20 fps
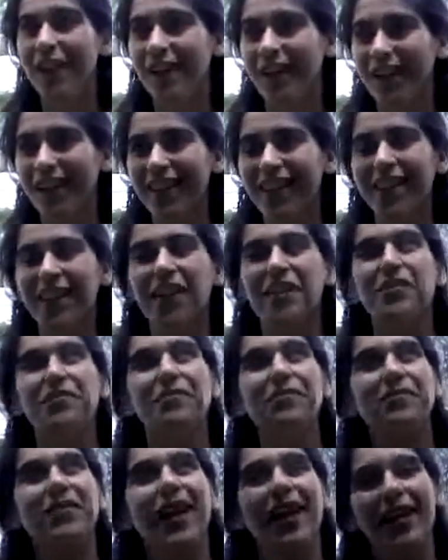
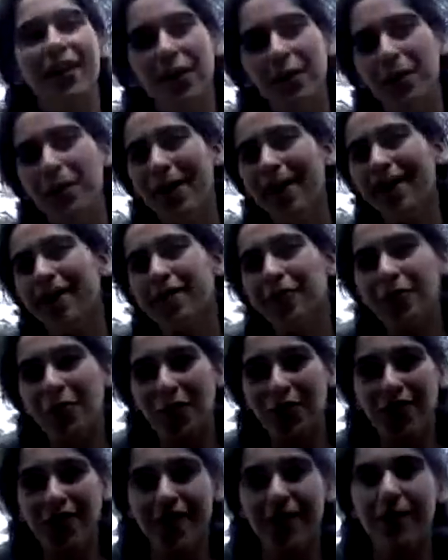I go back and
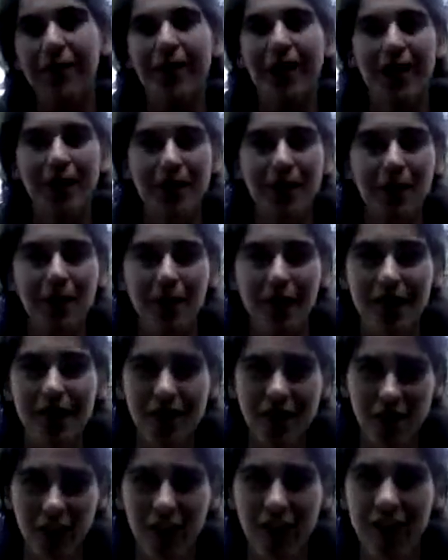forth sometimes with
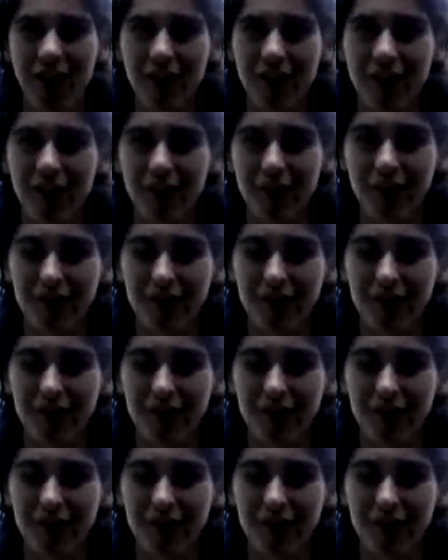vegetarian